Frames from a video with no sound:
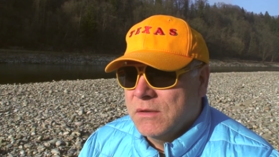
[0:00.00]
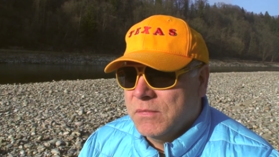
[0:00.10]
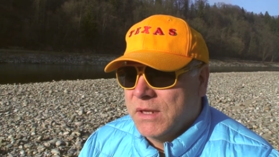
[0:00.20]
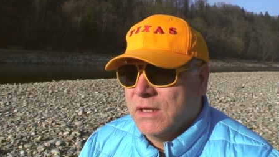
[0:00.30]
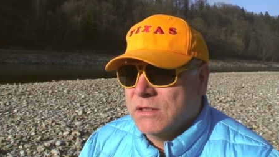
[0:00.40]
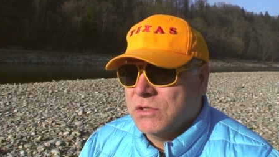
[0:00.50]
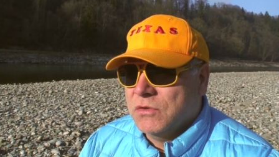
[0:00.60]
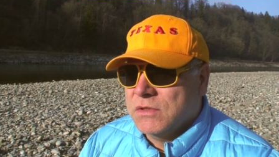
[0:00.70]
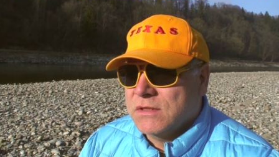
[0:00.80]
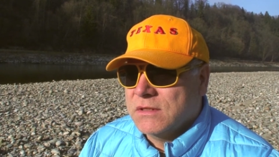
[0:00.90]
making
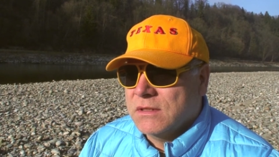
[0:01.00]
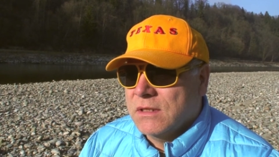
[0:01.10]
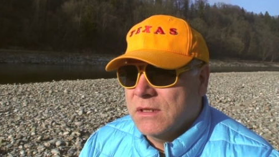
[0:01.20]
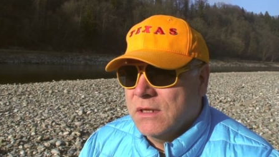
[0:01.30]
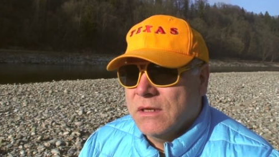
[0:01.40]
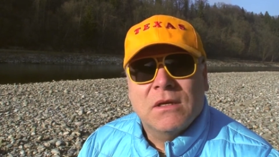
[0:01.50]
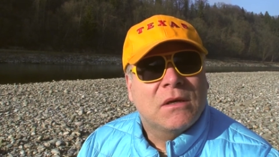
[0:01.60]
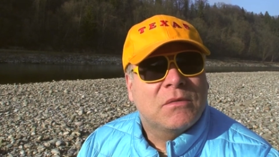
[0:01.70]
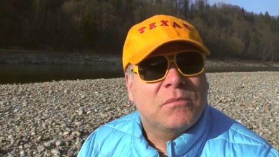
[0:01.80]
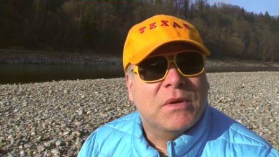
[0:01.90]
jokes
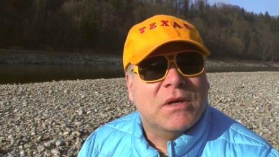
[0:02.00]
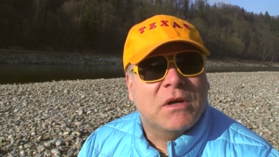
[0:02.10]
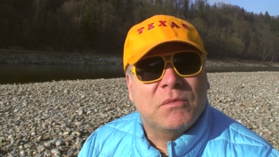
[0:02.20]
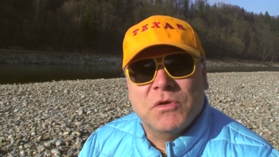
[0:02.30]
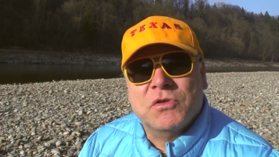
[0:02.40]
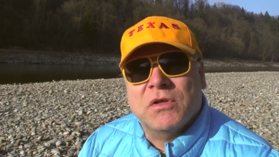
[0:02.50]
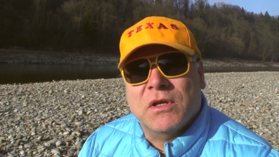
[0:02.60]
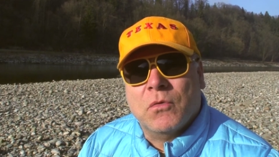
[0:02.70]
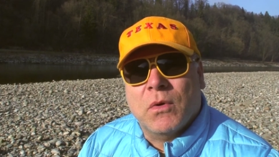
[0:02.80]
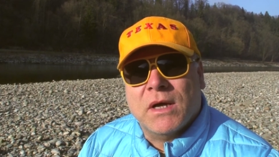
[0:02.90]
become
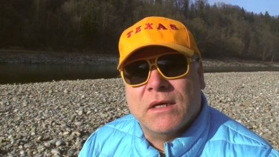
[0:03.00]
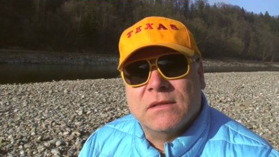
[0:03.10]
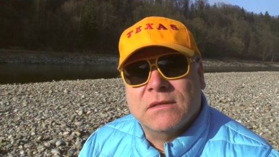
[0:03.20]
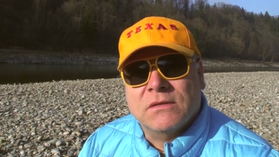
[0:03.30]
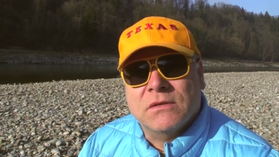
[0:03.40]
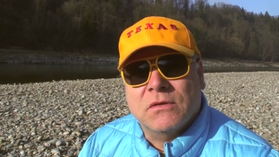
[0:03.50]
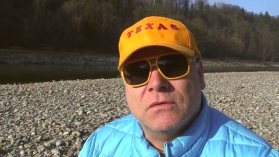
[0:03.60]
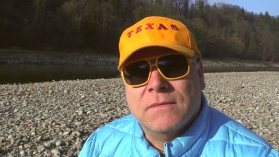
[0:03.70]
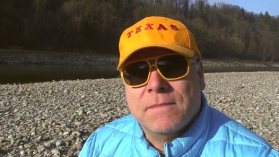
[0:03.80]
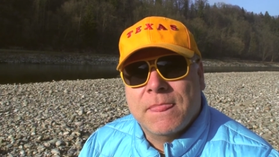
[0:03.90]
usually quiet,
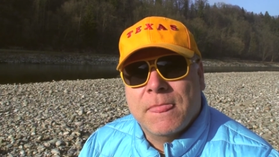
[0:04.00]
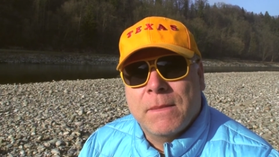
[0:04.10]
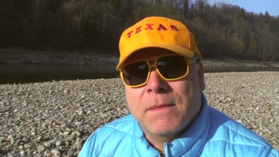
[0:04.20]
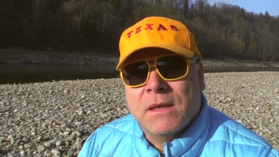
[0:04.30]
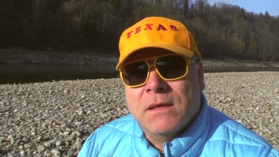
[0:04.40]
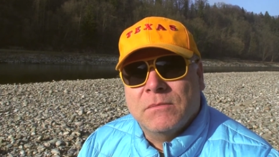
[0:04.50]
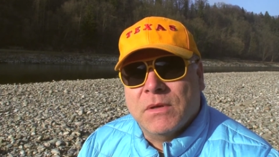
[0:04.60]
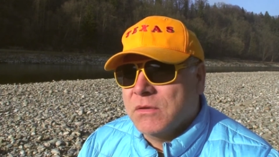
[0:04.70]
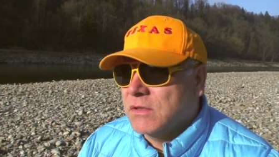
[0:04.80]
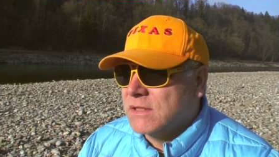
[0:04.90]

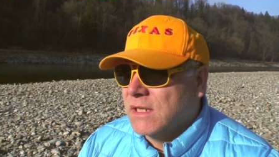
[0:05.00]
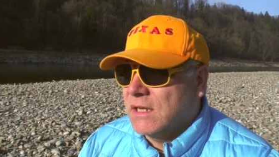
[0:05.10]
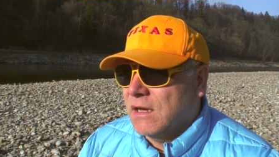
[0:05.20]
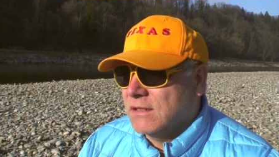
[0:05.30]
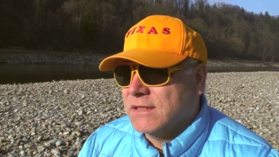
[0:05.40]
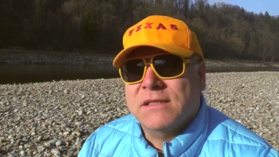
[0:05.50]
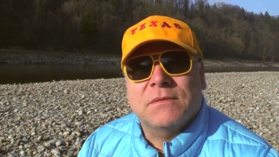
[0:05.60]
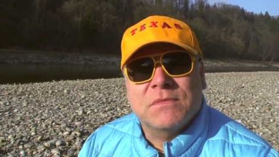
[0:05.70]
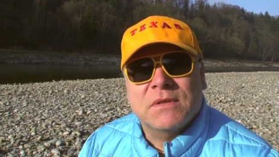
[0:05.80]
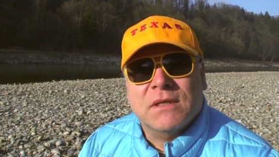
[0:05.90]
because I ask
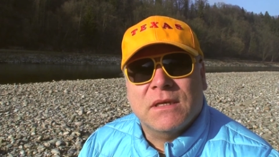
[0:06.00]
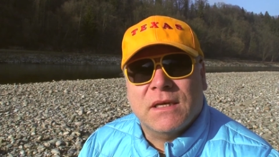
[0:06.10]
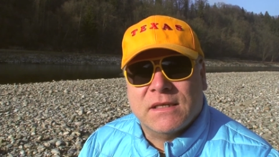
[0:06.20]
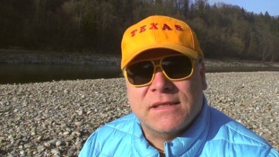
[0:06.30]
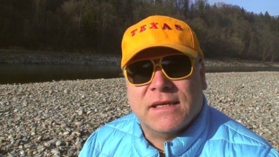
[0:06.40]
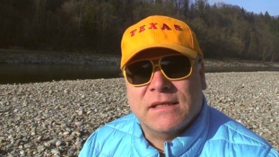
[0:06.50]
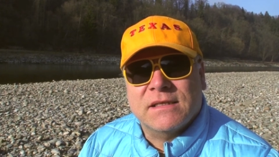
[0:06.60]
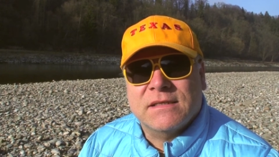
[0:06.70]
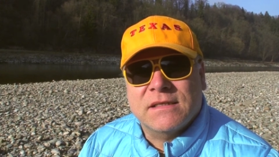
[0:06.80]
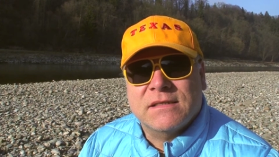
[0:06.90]
them exactly
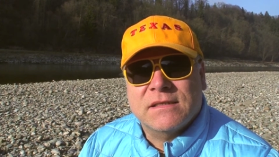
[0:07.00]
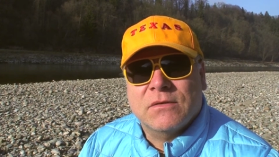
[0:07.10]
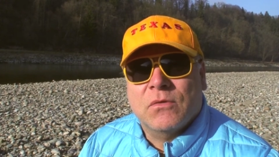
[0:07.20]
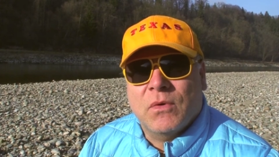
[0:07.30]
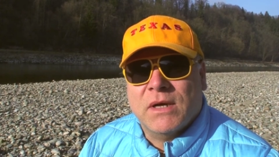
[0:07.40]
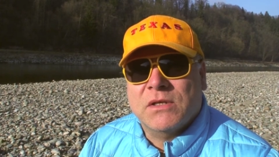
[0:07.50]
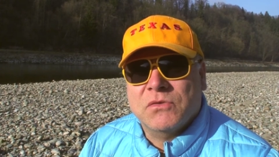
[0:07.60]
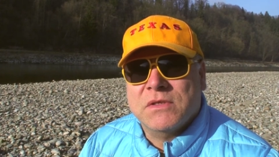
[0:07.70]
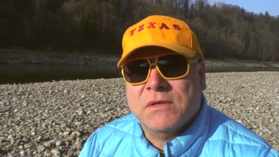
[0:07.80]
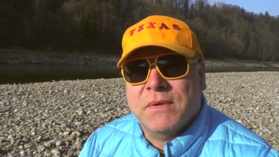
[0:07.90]
this: why
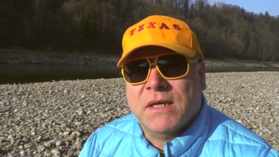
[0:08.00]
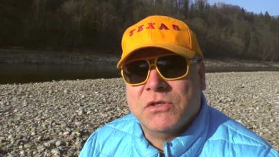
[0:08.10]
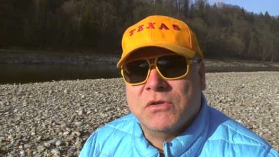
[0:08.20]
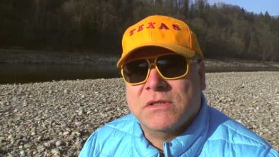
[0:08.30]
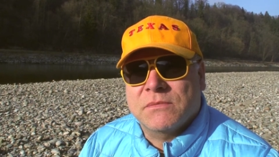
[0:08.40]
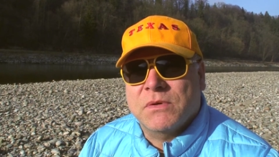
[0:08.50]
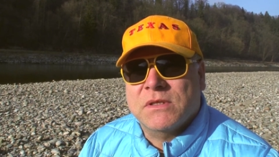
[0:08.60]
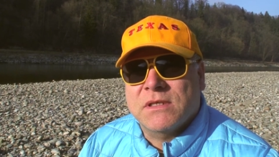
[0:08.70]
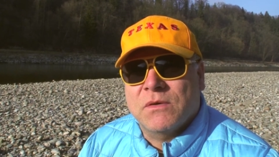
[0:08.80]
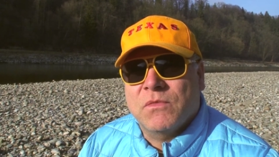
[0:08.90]
do they make jokes
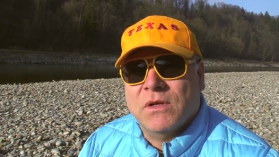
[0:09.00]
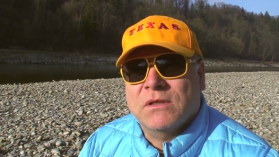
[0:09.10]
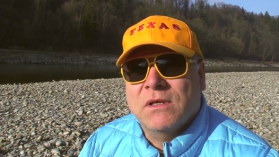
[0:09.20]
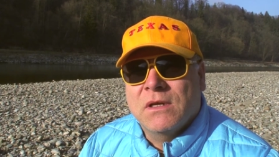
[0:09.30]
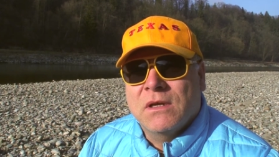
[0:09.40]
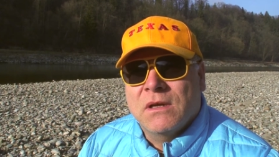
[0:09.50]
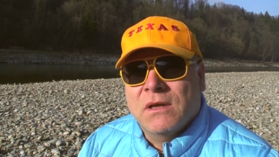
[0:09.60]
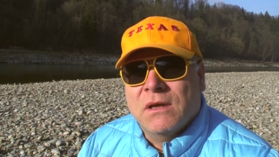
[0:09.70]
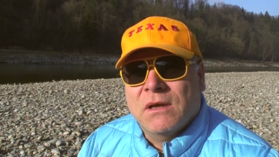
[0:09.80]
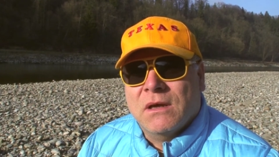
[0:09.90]
about someone
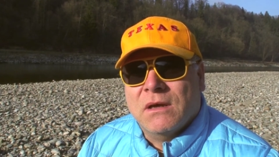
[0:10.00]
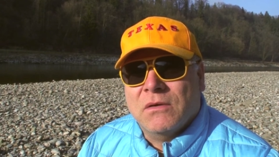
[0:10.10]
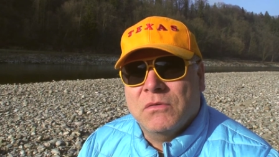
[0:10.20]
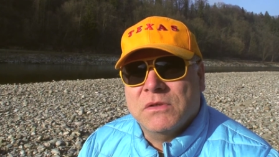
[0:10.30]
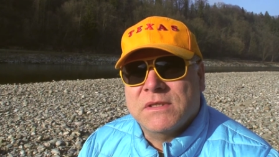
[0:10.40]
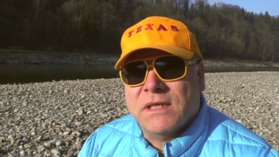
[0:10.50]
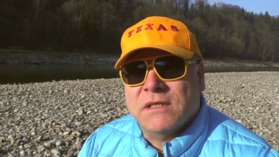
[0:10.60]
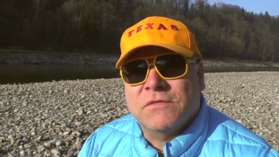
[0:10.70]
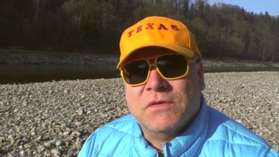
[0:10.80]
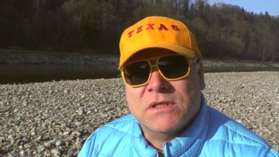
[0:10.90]
who
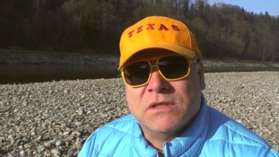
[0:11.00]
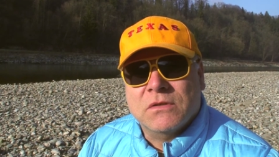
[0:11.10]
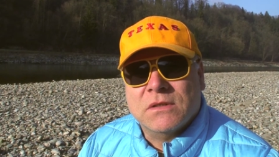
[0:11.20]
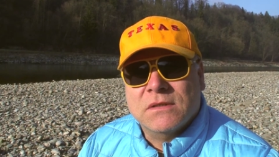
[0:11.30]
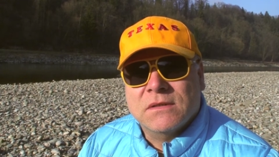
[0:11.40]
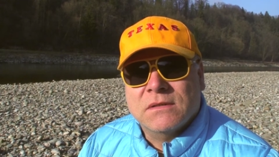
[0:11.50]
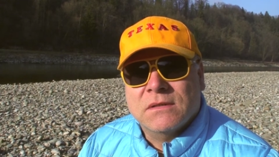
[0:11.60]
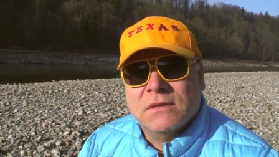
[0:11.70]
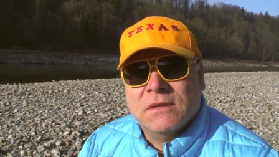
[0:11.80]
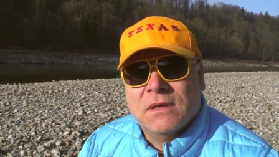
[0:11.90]
stands for the good?
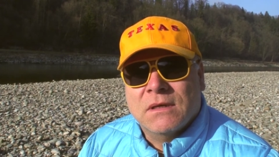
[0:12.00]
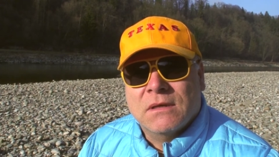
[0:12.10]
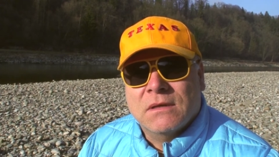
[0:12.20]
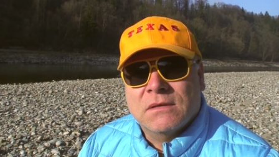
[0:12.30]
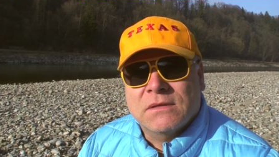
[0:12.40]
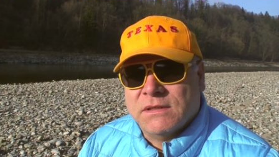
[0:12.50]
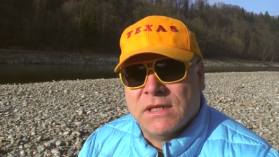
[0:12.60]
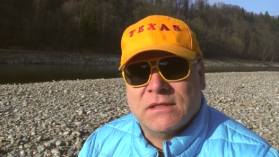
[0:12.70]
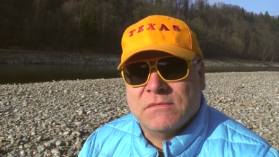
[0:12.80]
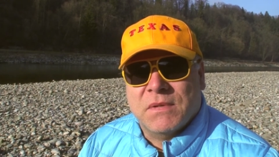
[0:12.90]
It
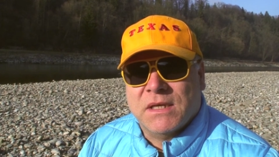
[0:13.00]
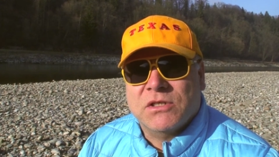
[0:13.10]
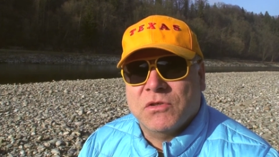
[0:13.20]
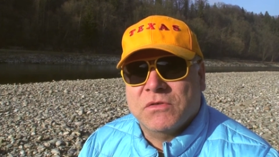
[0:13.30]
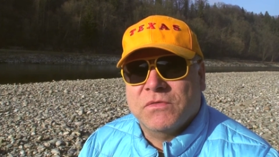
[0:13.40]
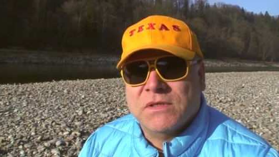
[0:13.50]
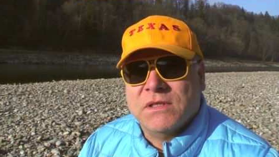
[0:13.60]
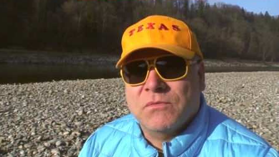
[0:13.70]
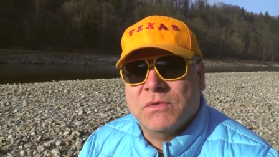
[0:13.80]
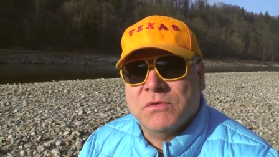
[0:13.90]
doesn't make jokes for
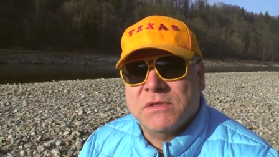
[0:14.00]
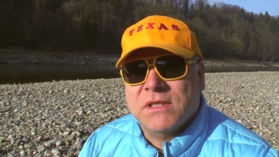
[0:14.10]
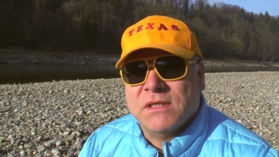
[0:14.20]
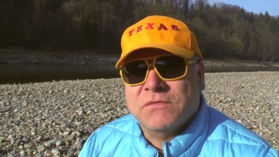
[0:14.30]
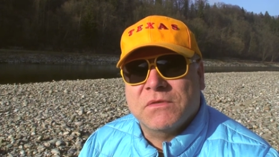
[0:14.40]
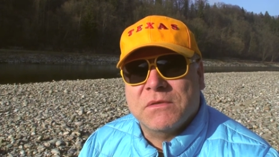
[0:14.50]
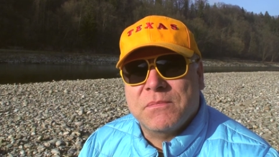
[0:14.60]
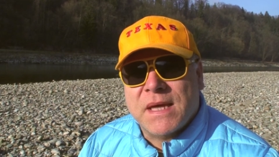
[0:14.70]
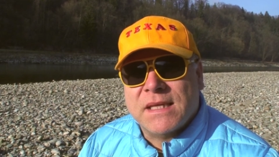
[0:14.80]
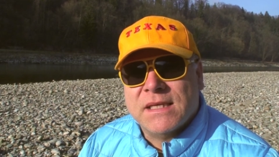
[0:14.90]
someone who stands for the
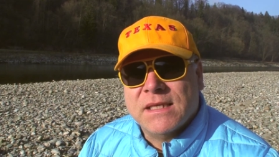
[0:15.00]
bad,